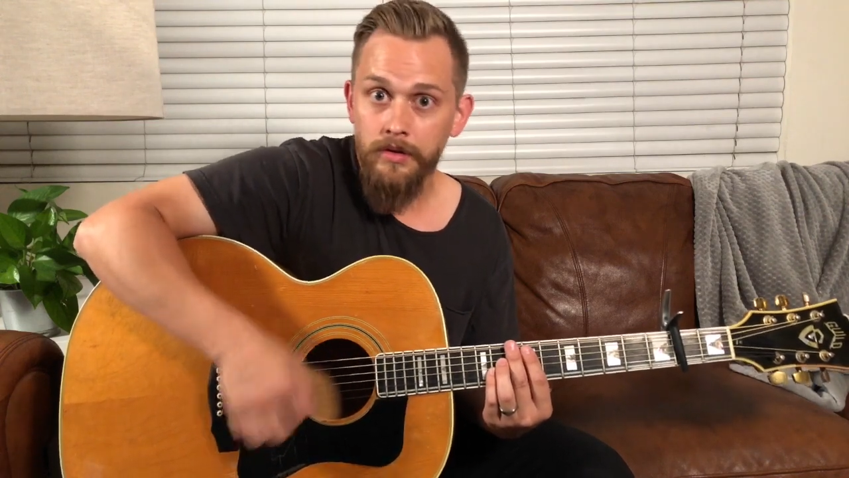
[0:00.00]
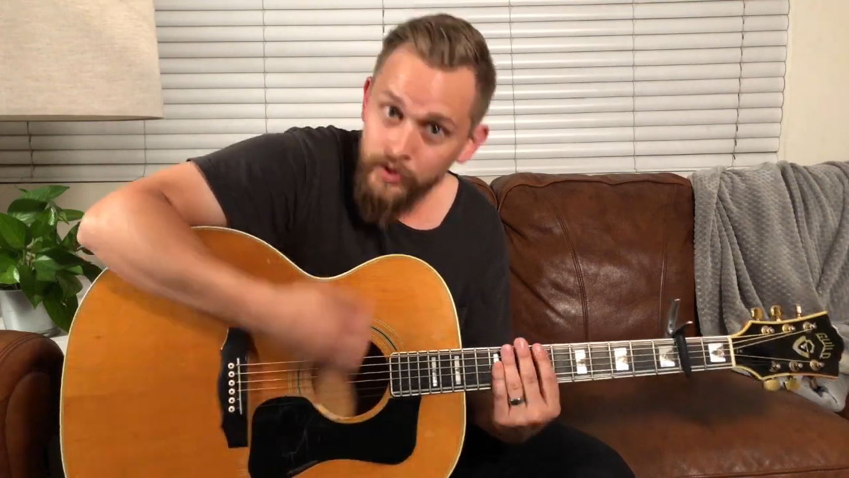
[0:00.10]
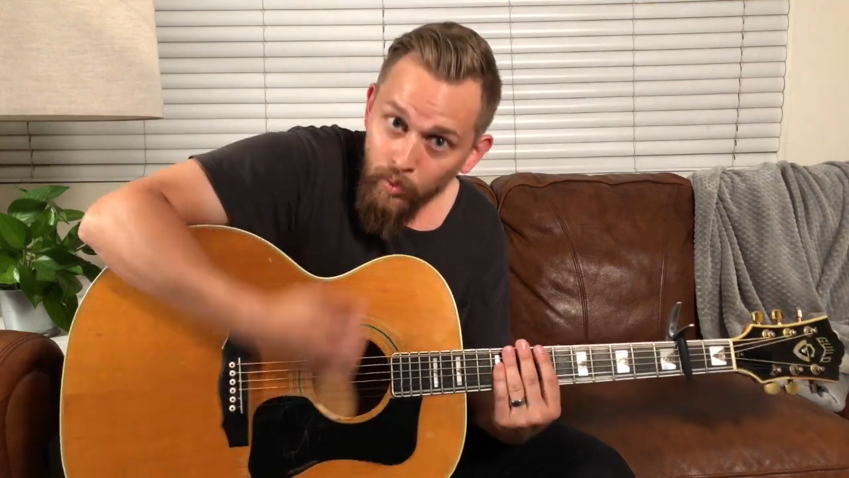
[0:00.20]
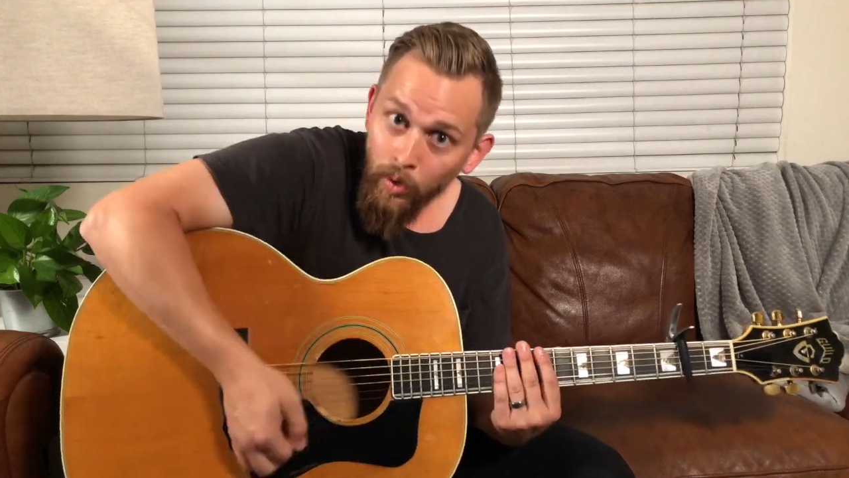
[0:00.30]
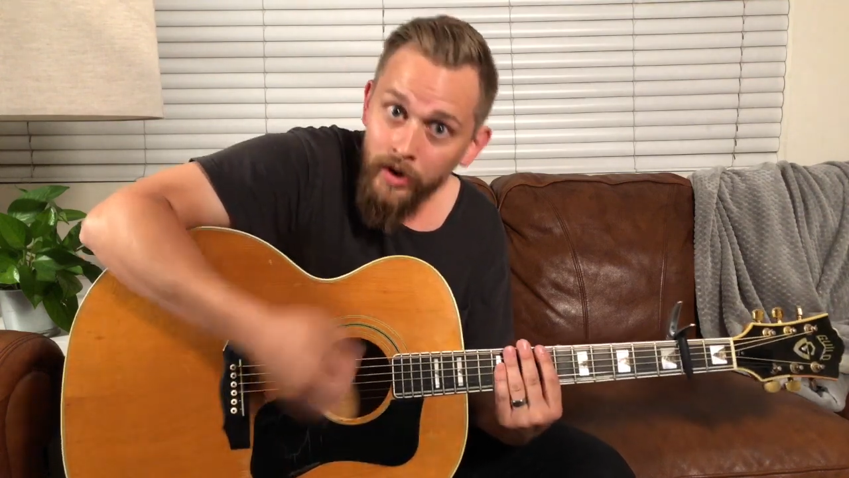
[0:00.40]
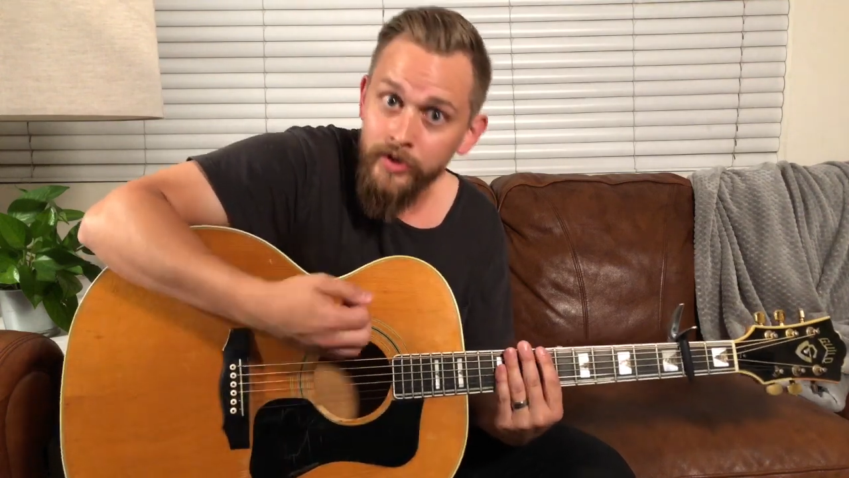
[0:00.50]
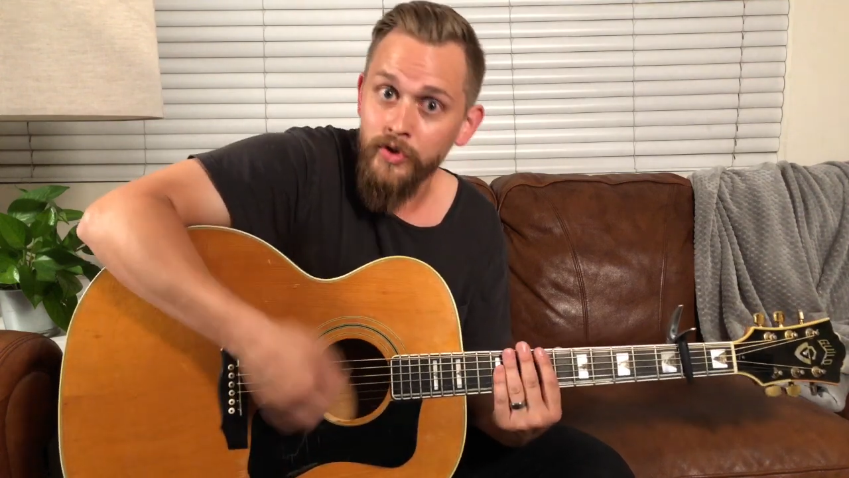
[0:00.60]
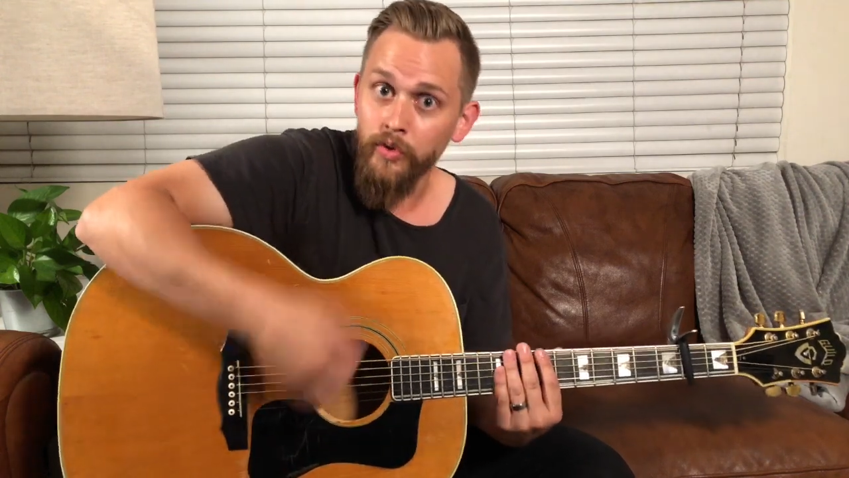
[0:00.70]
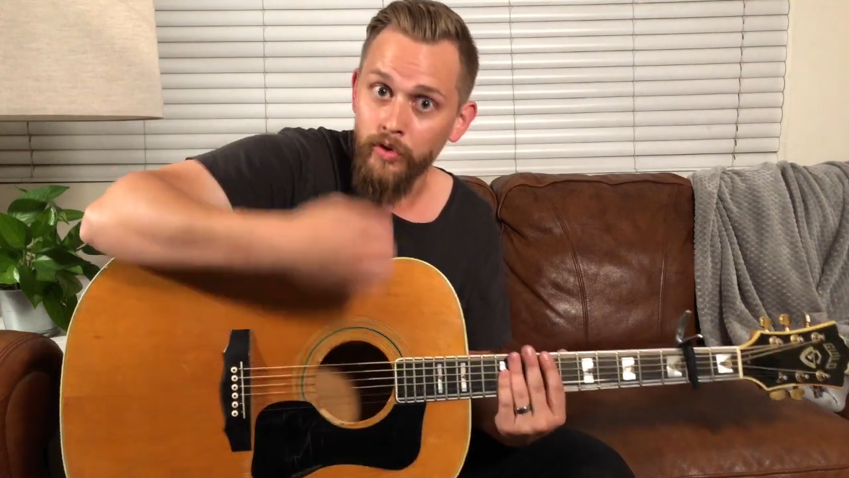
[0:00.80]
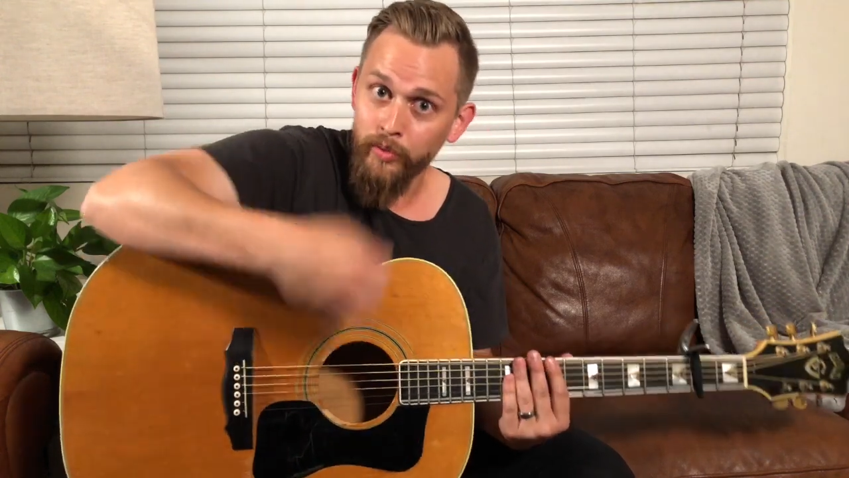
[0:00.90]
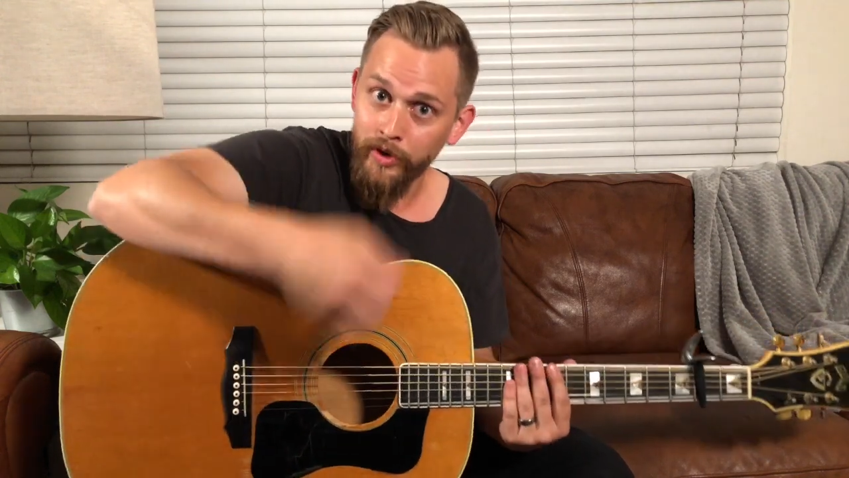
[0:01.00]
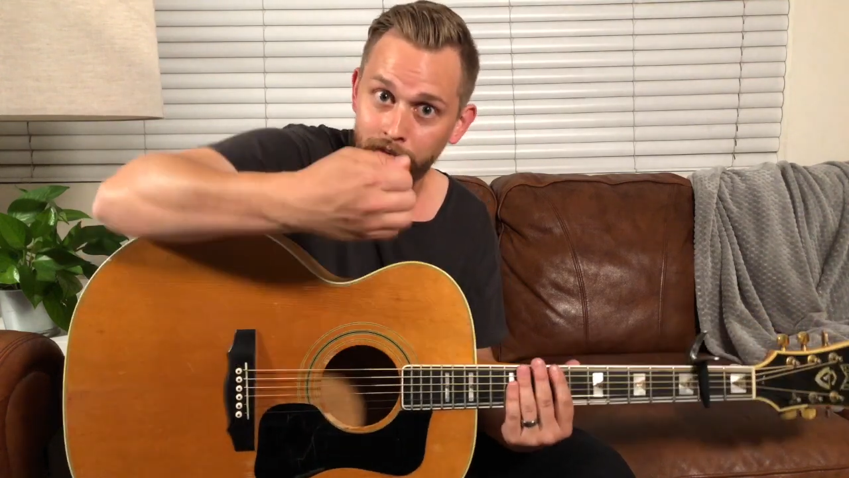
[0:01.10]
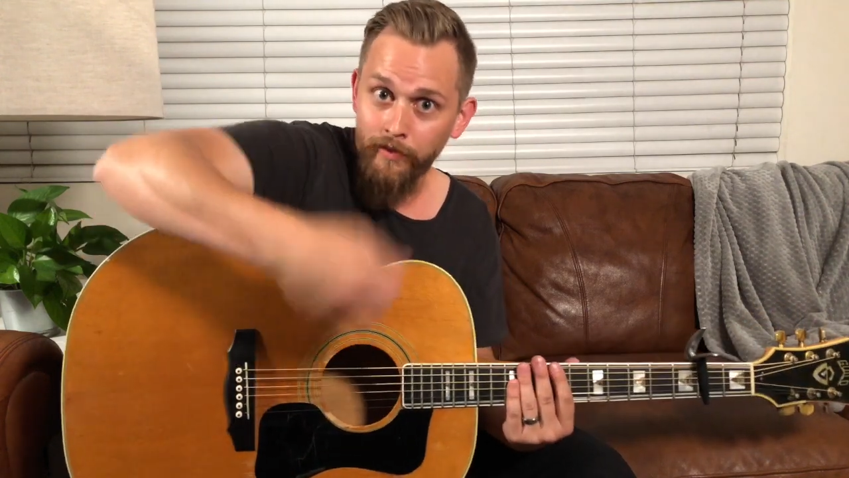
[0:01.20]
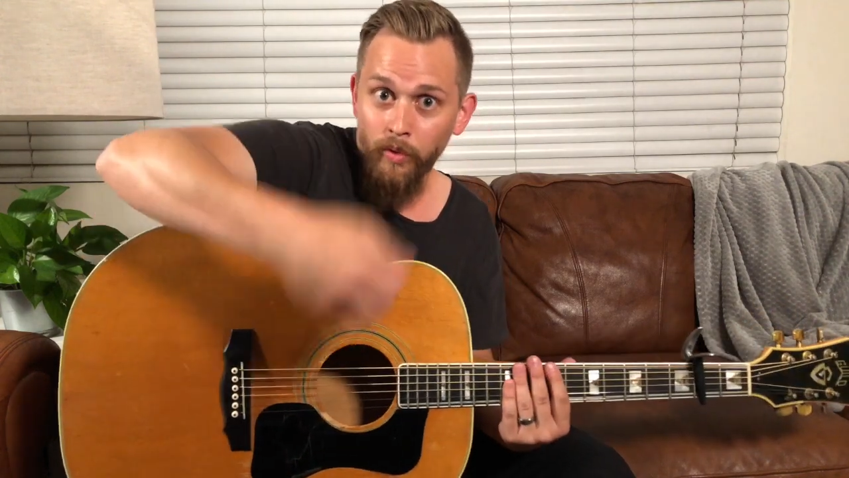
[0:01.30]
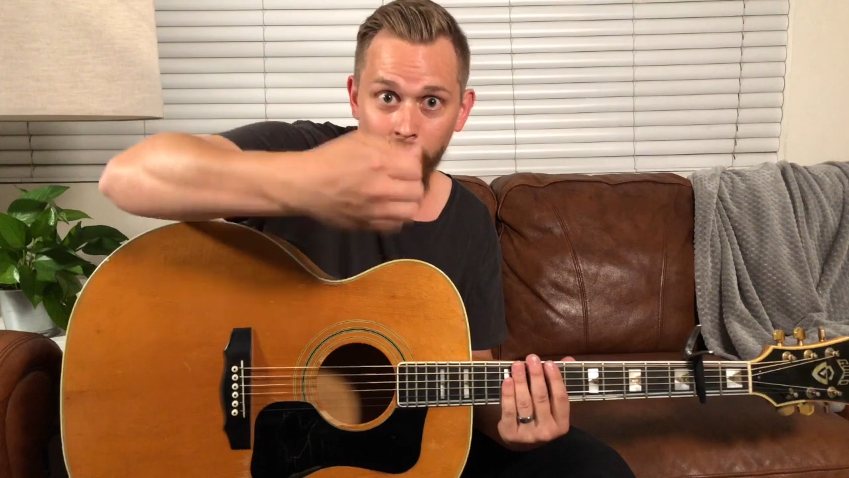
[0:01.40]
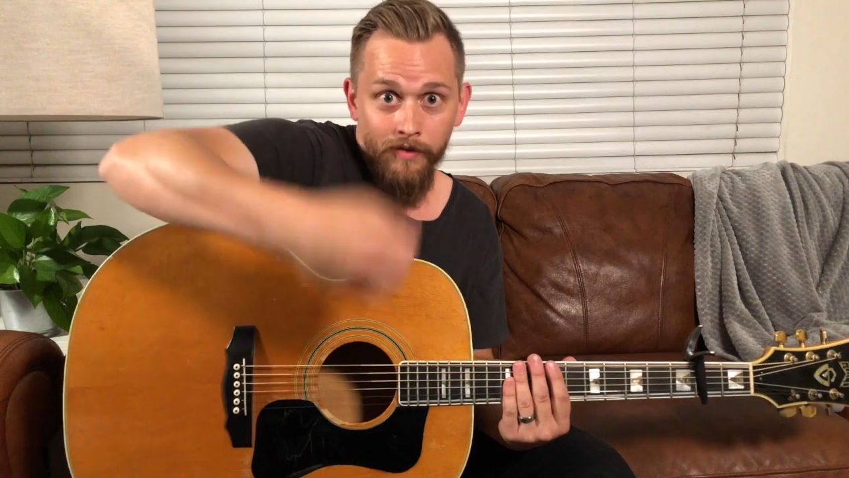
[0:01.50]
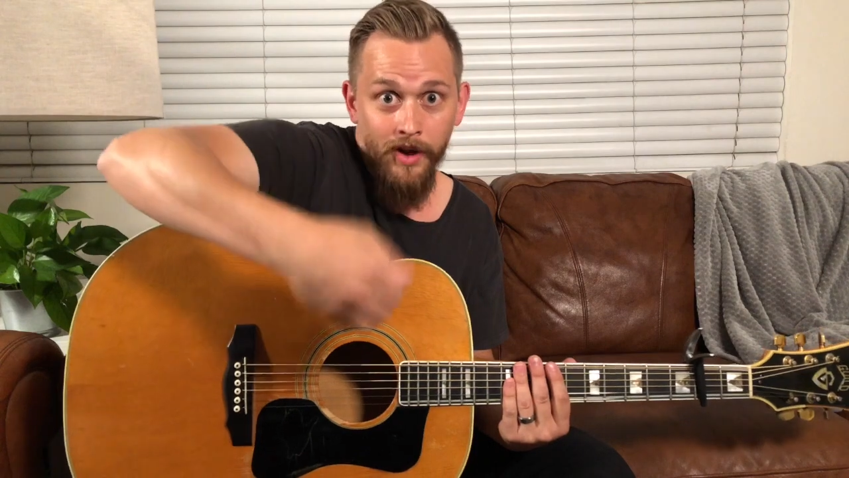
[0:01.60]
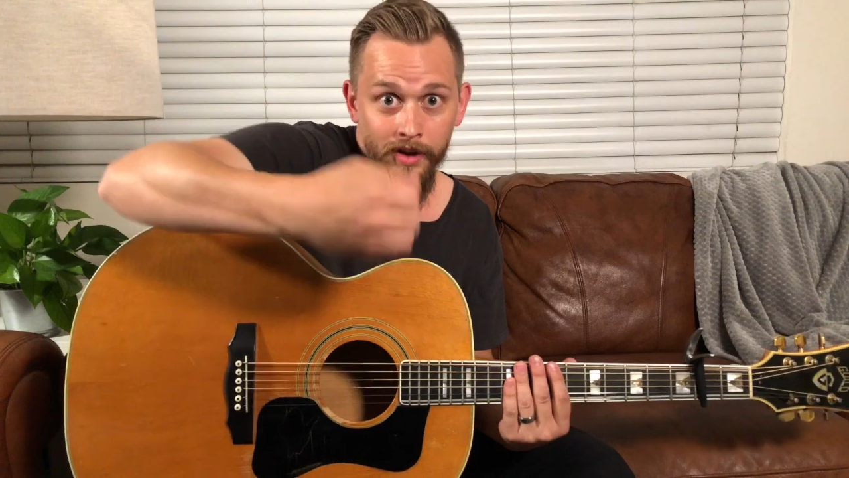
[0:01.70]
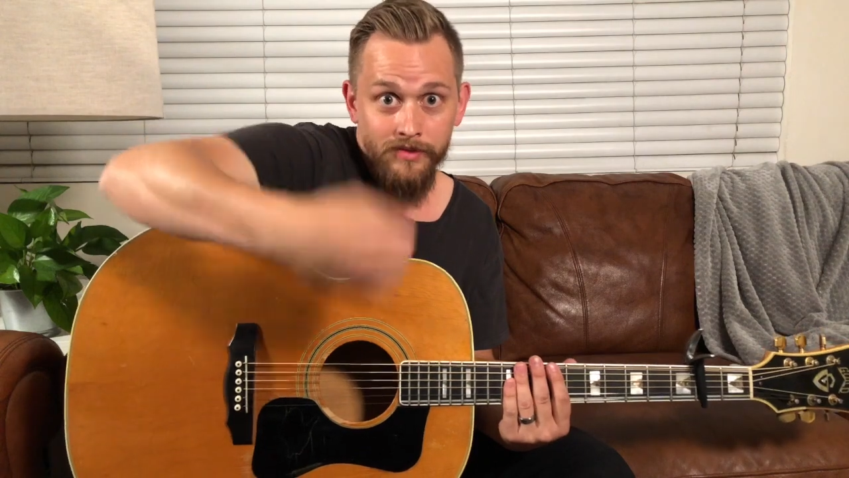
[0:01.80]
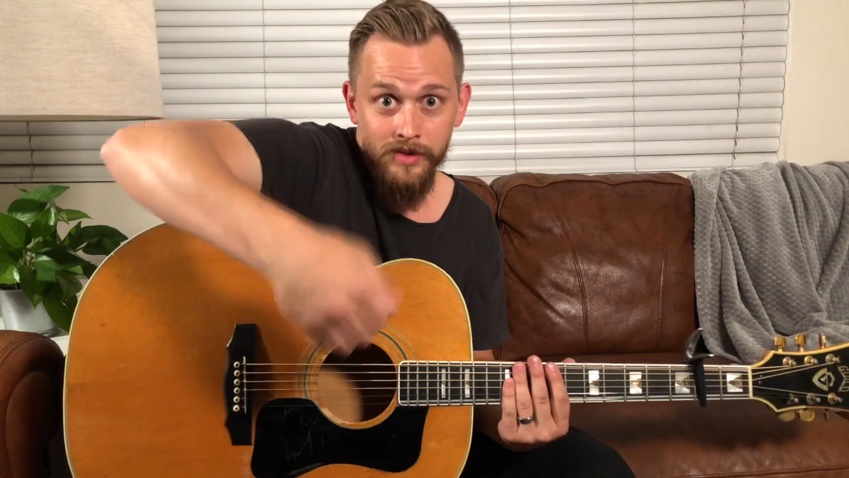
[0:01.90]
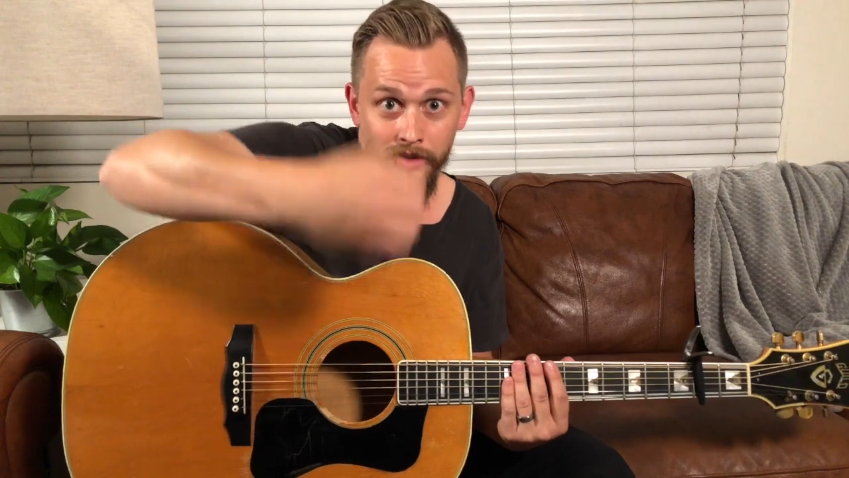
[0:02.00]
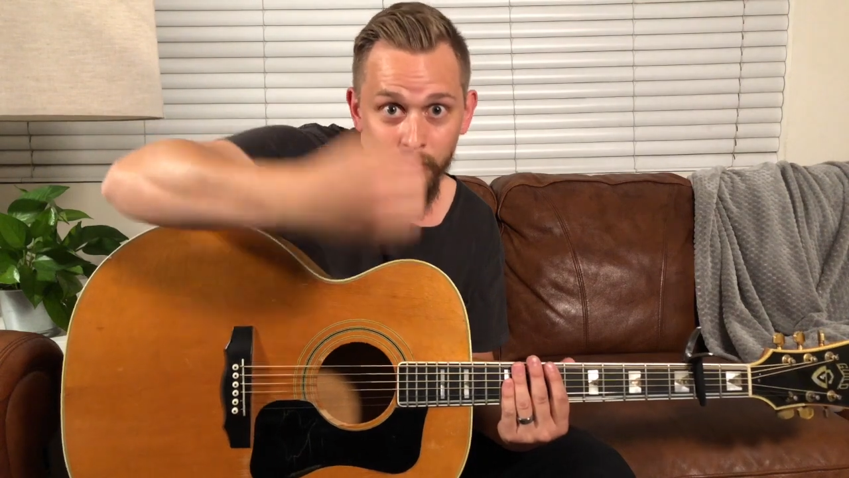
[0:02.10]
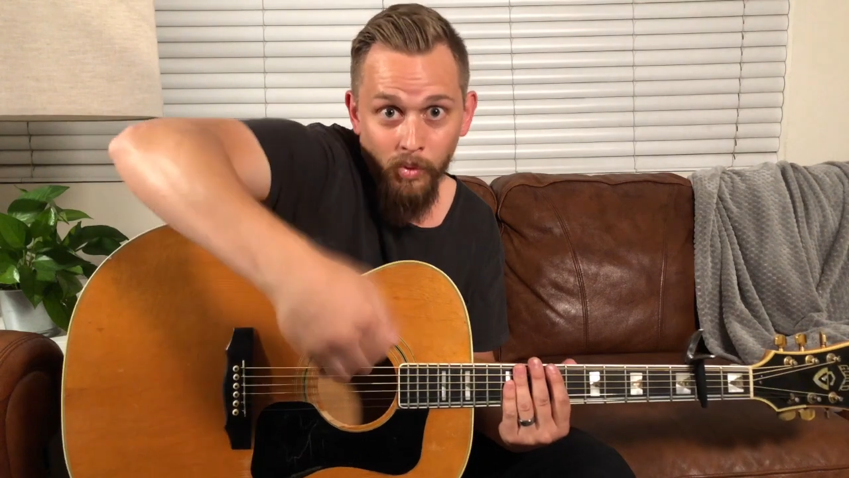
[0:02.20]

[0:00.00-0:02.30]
One, 2, 3, 4, 5, 6.